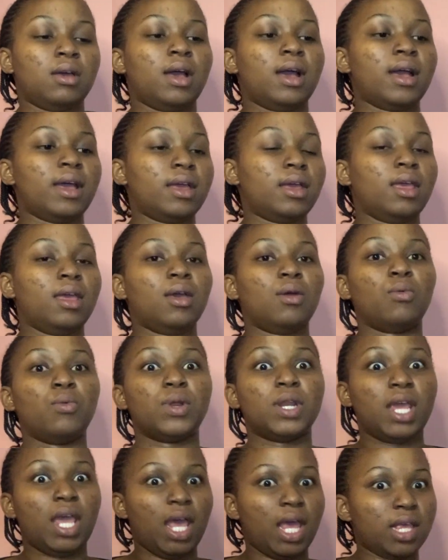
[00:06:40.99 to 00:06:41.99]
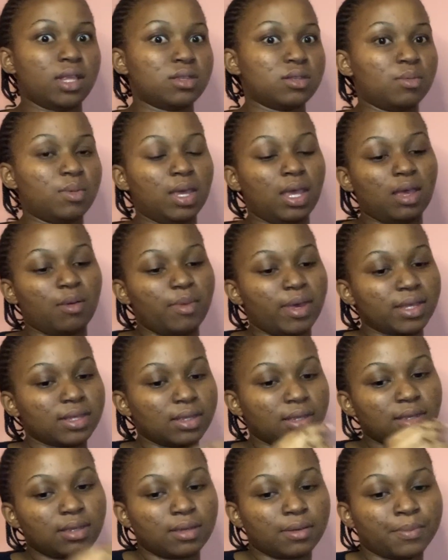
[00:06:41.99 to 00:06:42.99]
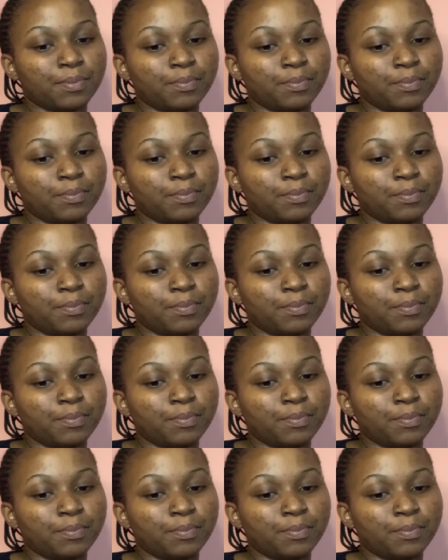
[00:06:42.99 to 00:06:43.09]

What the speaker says: I would hate to make a mess.